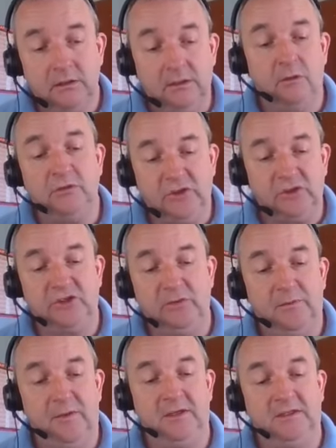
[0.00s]
just some
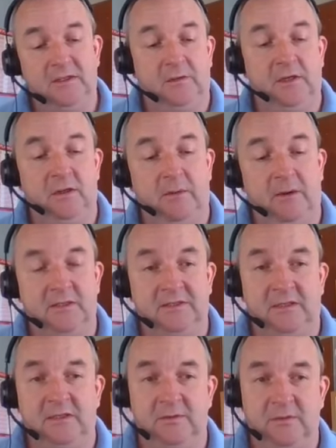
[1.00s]
things to think about with
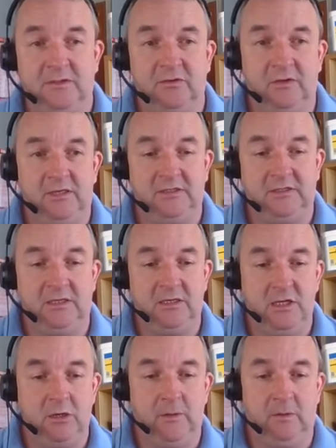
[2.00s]
standard cement screeds in
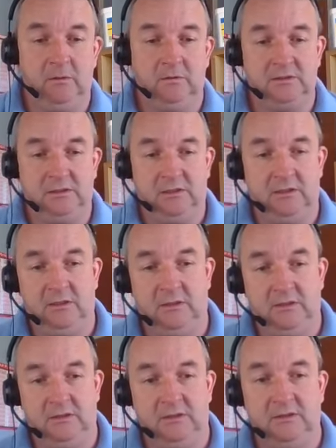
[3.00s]
new builds
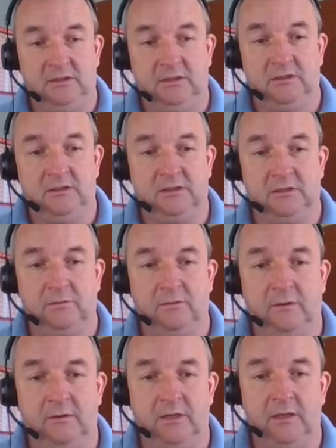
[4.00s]
and stuff
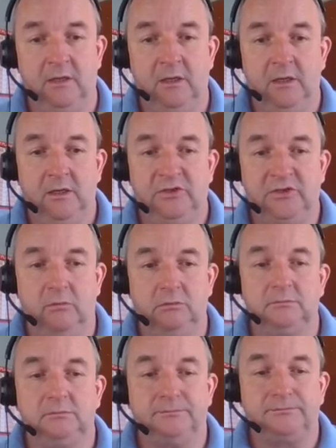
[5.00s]
like that. So
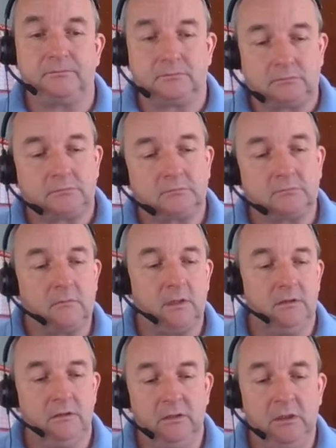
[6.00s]

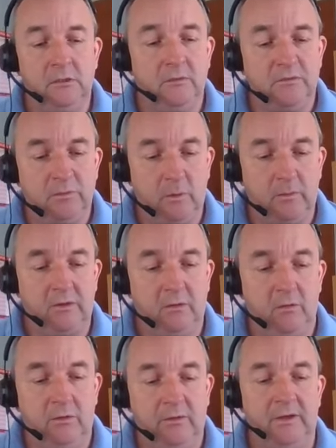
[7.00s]
we've spoken about
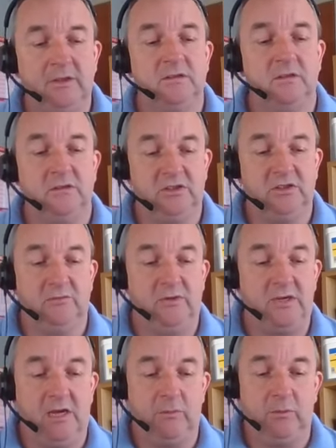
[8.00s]
concrete. So just to
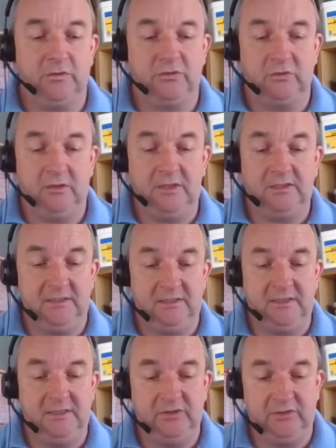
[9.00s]
recap on screeds, it
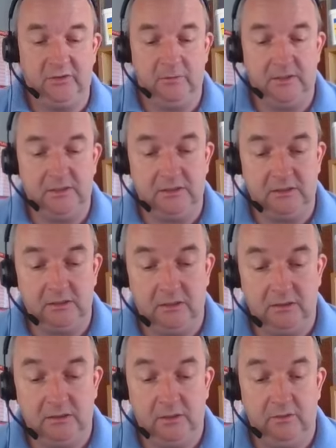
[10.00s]
needs a 3-week
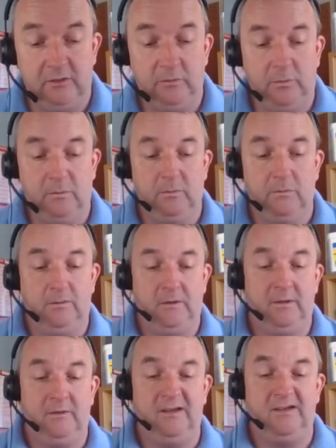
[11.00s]
curing
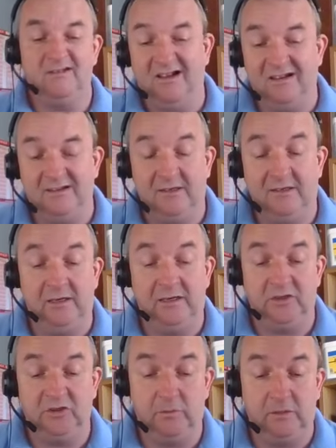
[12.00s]
period. Ideally, it
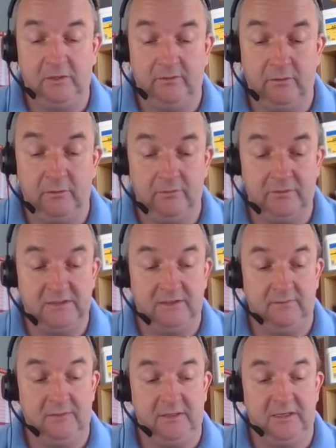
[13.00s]
should be covered over for
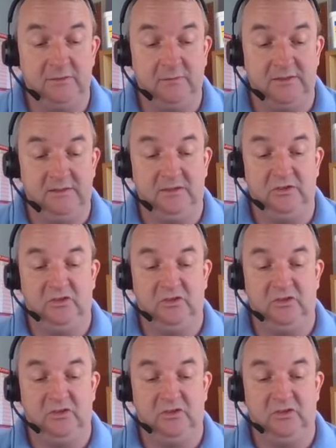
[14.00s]
7 days when it's initially